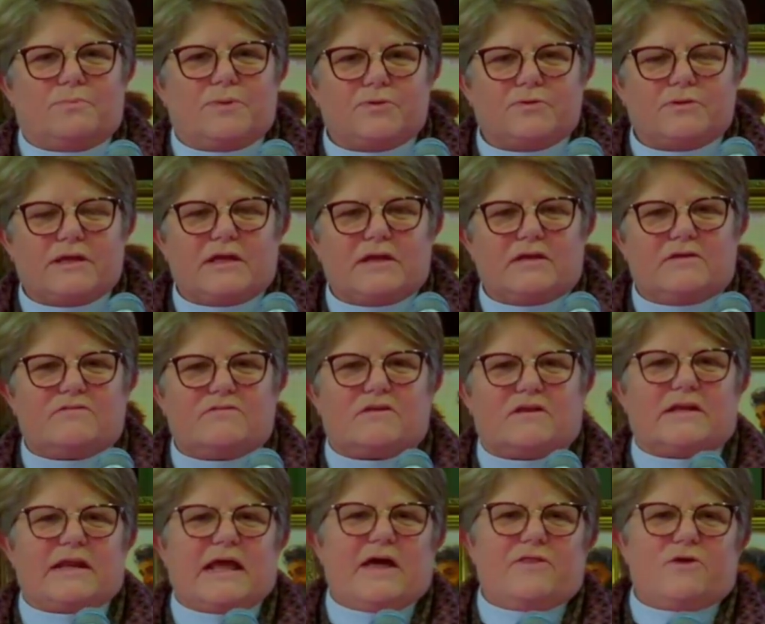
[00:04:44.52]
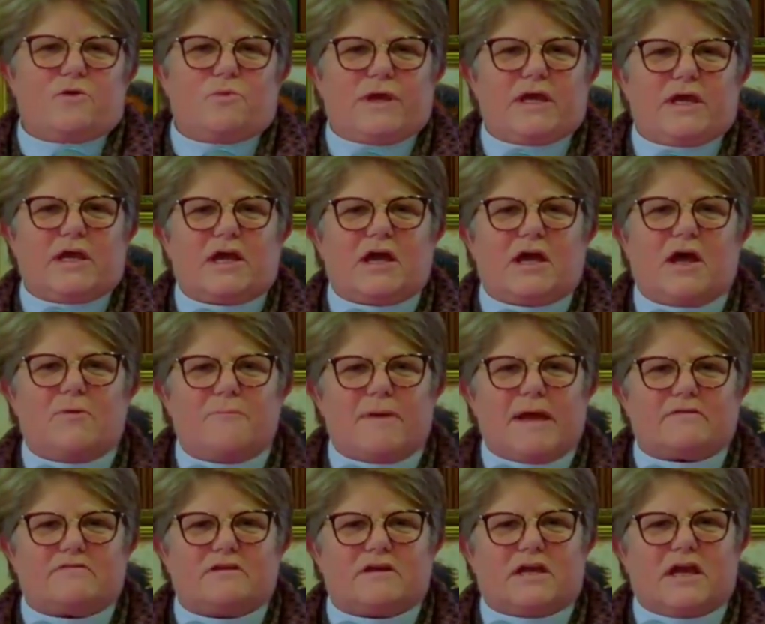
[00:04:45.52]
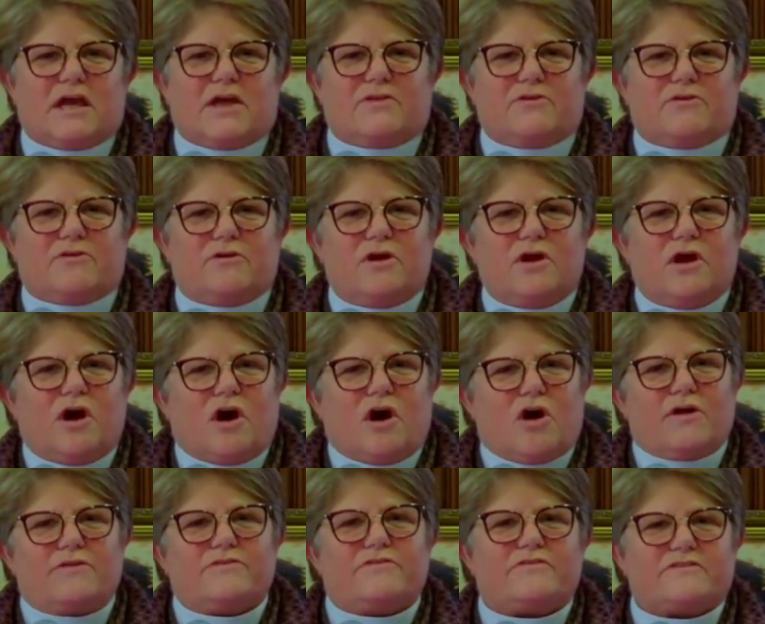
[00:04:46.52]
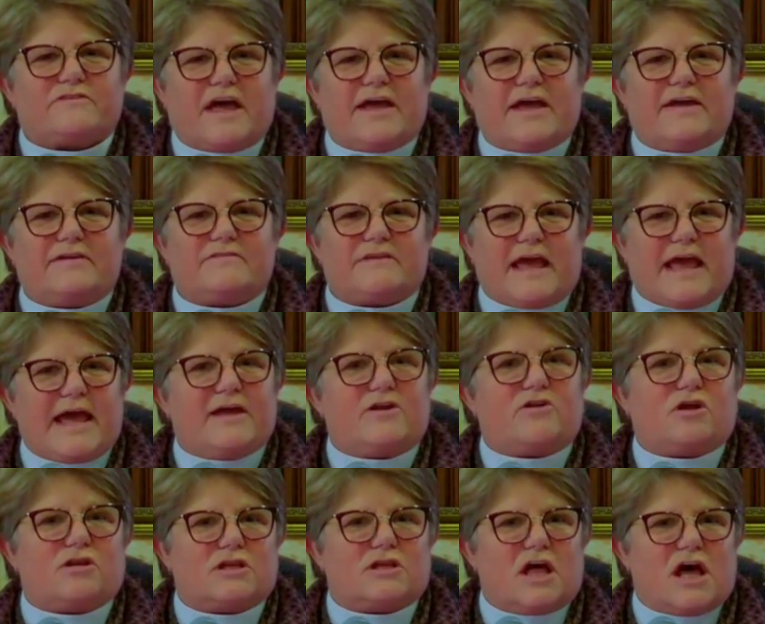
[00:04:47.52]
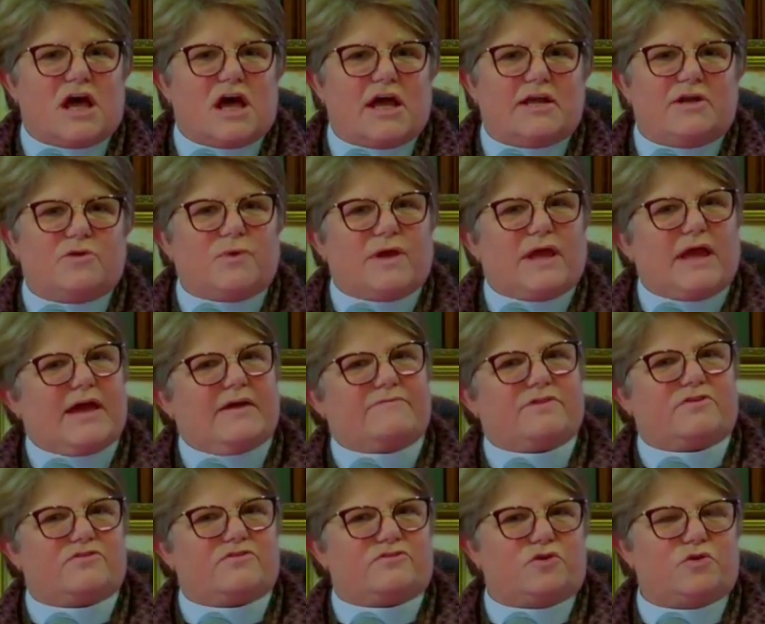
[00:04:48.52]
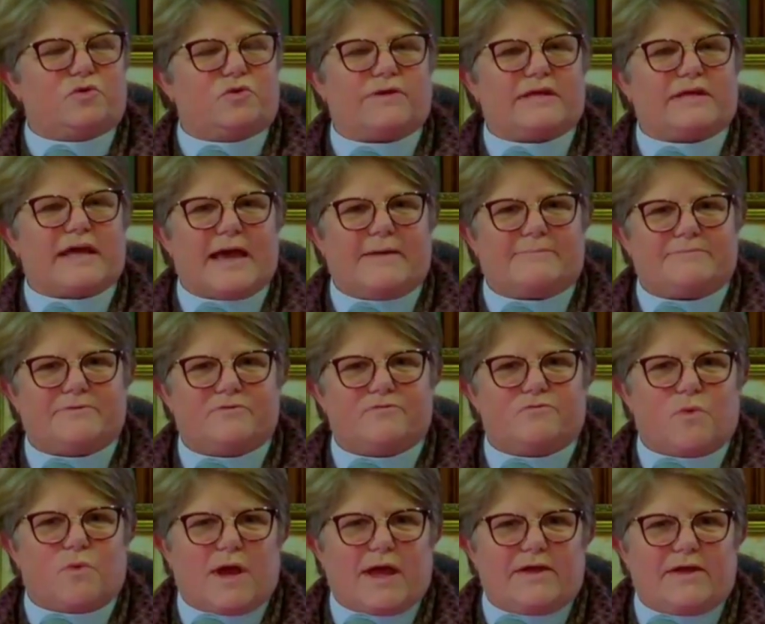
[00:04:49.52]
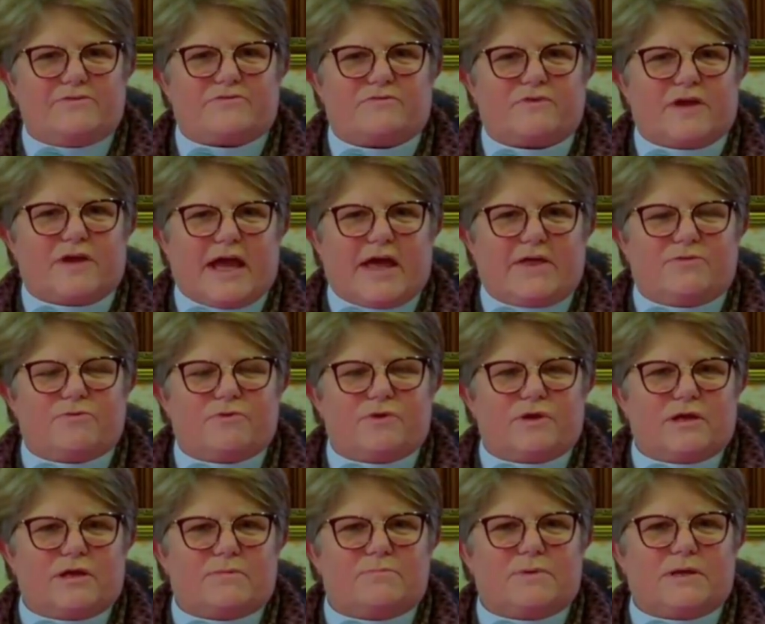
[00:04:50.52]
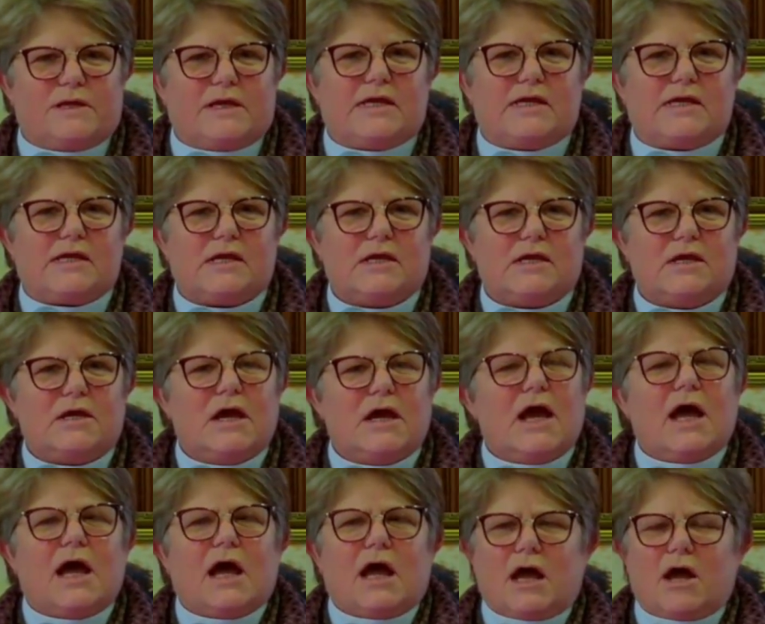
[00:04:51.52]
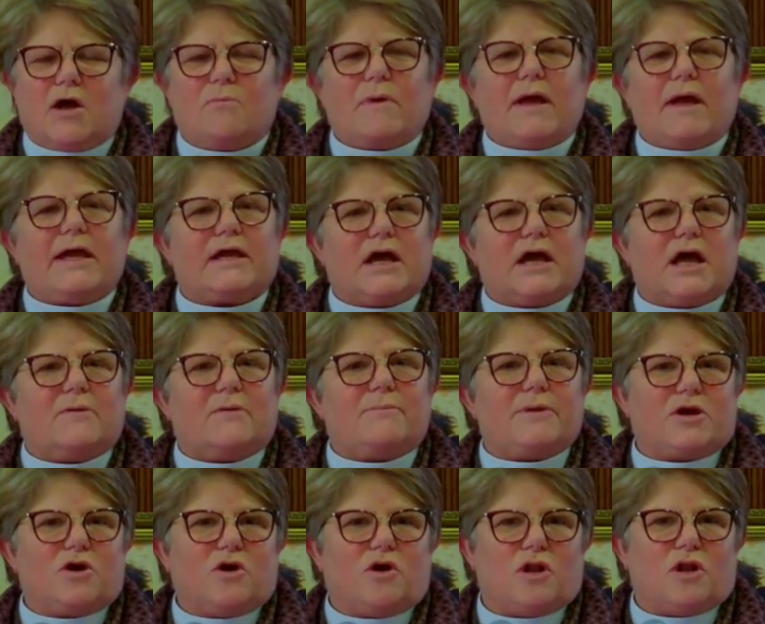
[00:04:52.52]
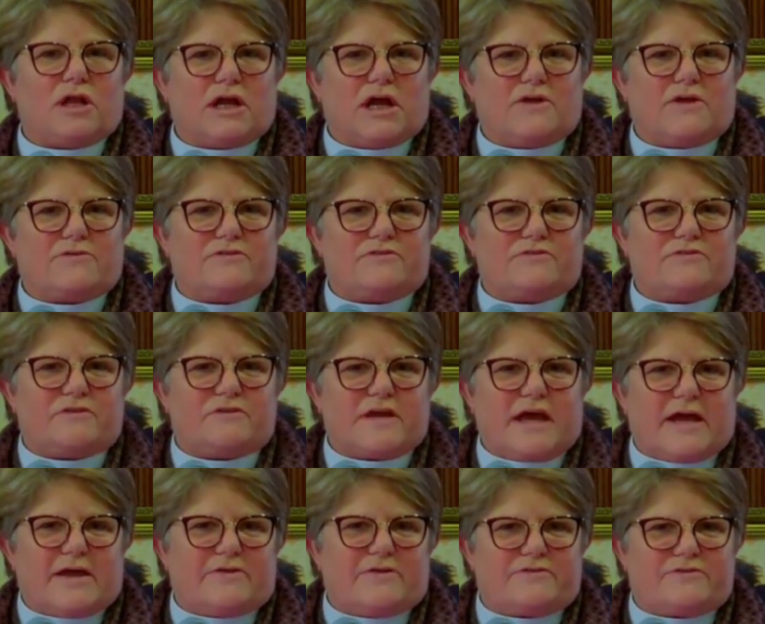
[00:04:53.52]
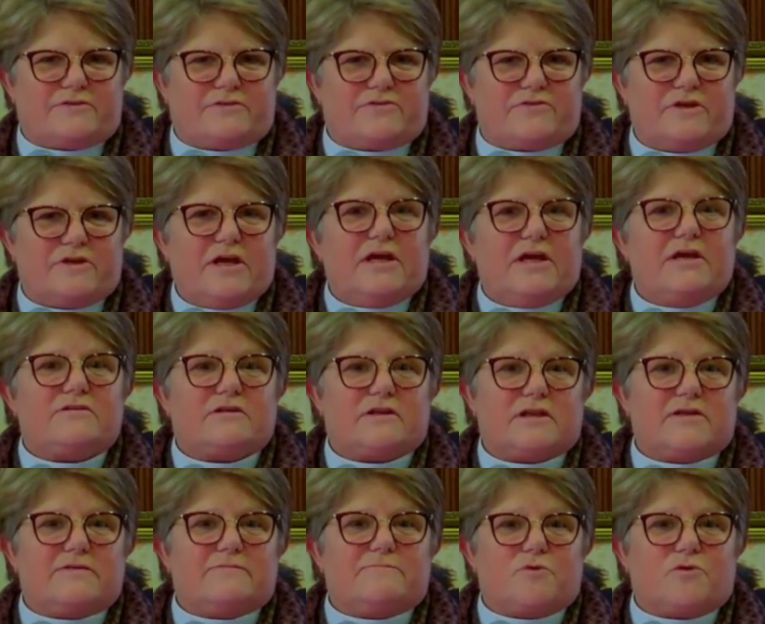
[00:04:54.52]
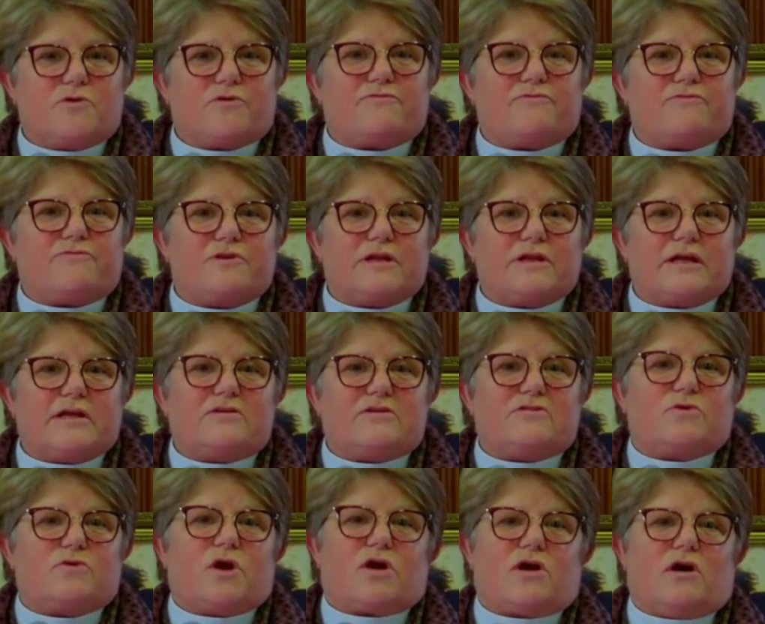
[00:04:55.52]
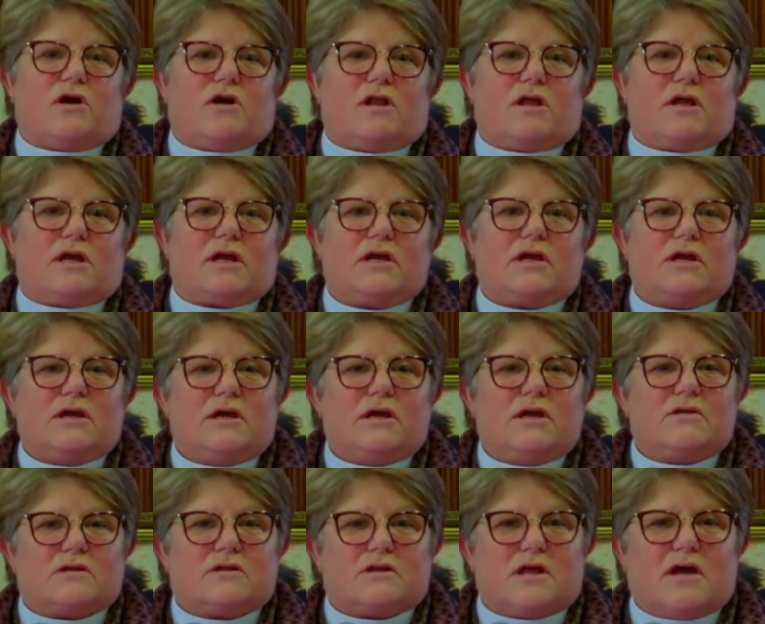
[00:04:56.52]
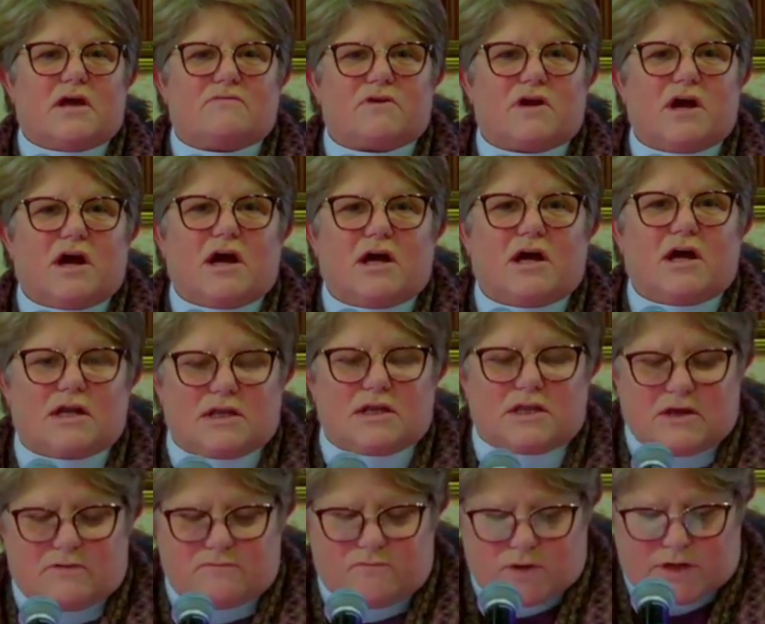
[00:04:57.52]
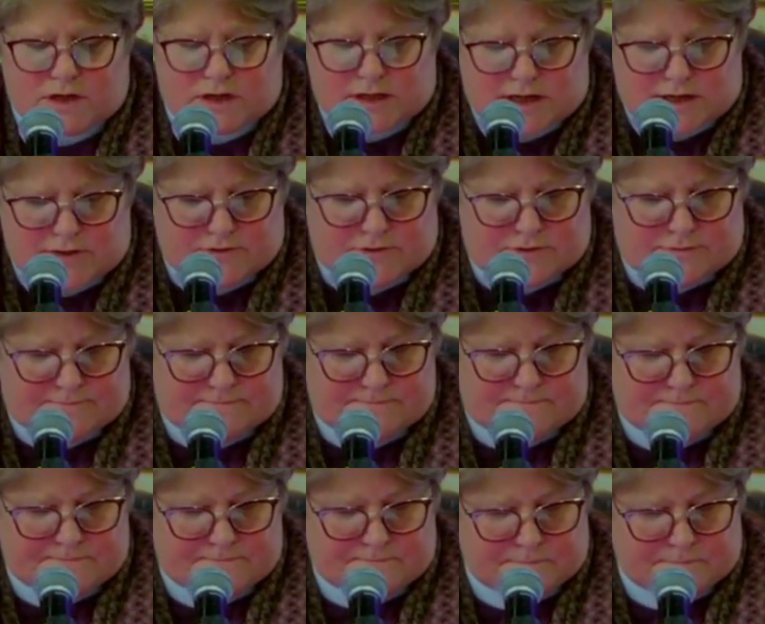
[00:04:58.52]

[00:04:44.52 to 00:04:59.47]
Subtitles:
buildings, and now that we can come back together on site and online, and we have these new adaptive ways of gathering and being, how might God be calling us as a diocese to live more fully into our calling to love God and love one another?